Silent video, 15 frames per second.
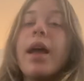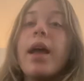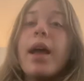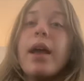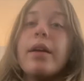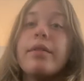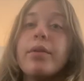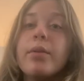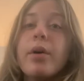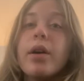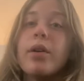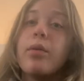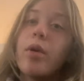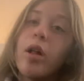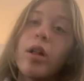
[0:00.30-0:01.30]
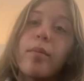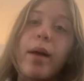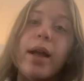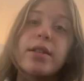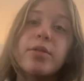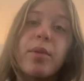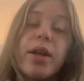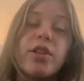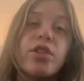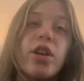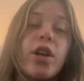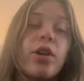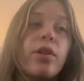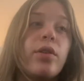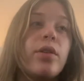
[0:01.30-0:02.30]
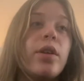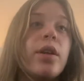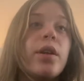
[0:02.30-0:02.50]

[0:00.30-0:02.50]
Hey everyone, welcome back to my channel.